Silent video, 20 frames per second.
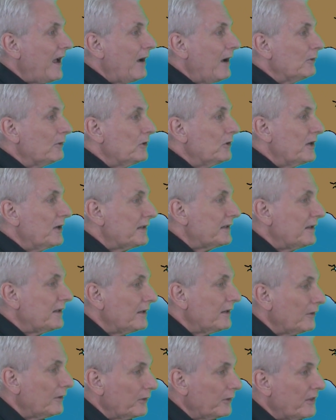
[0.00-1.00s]

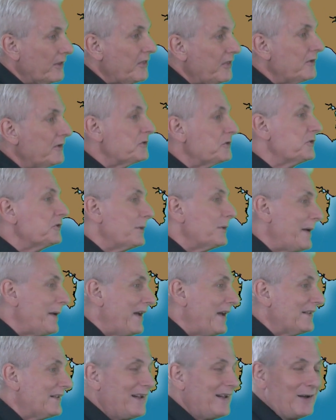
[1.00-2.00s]
outlook or the
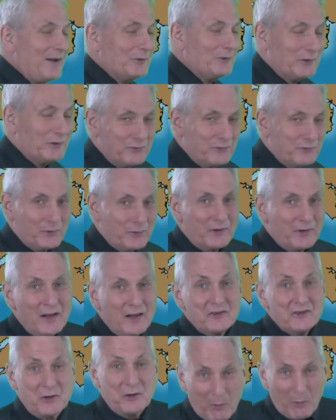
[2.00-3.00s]
thunderstorm outlook
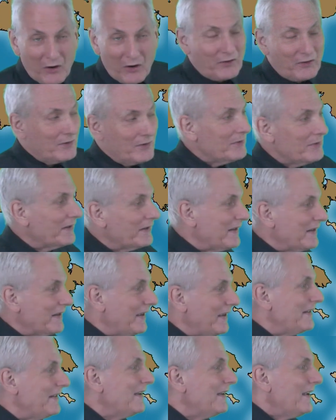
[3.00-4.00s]
for tomorrow
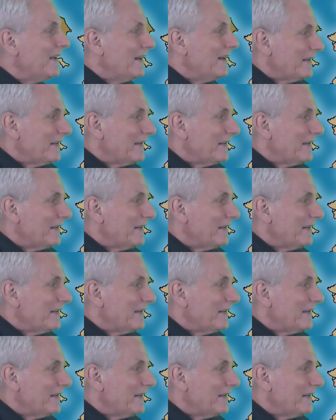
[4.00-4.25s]
again.